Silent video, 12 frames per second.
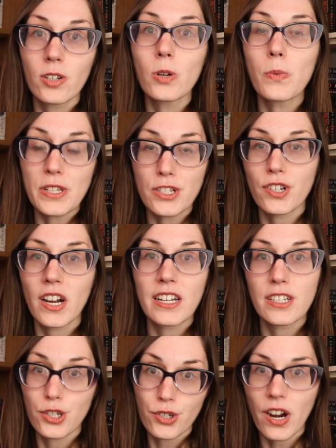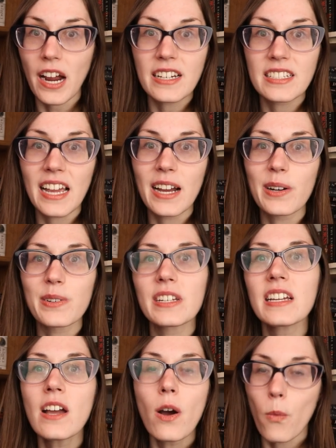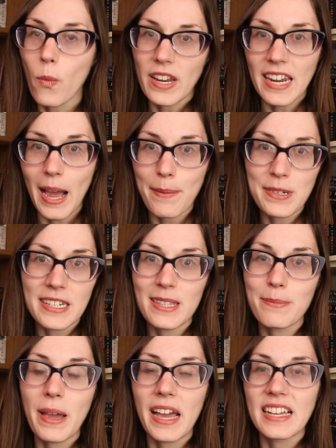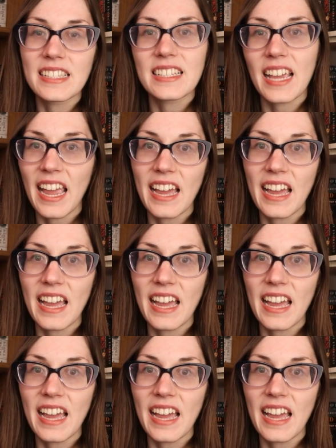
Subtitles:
who was trying to track down what happened to the mask,